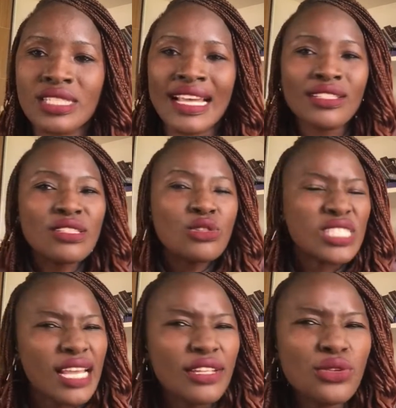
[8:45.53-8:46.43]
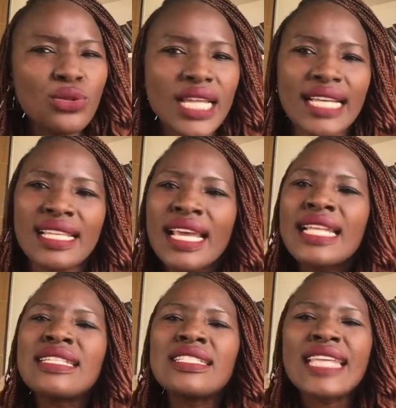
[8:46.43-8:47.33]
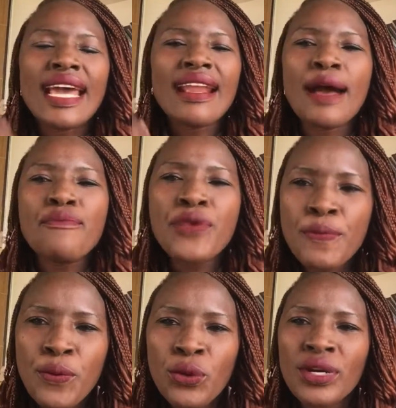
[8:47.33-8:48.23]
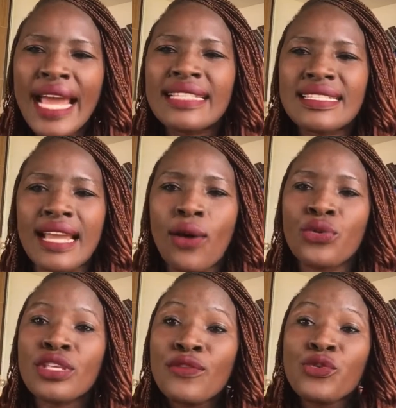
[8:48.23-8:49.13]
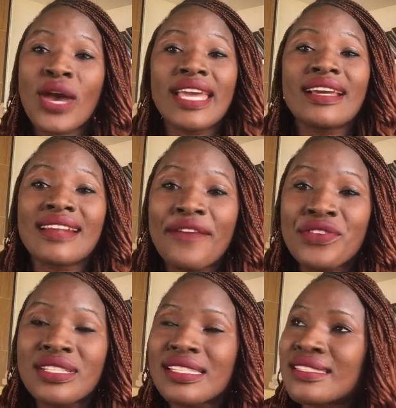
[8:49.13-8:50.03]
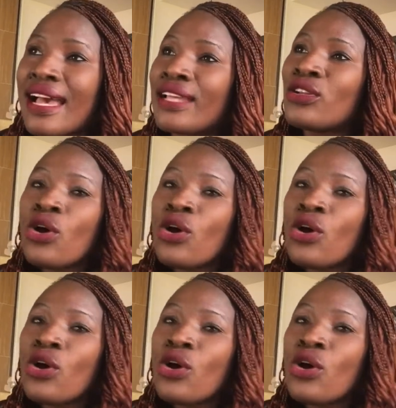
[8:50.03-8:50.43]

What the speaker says: That is telling you that there are people right now, if you are a graphic design,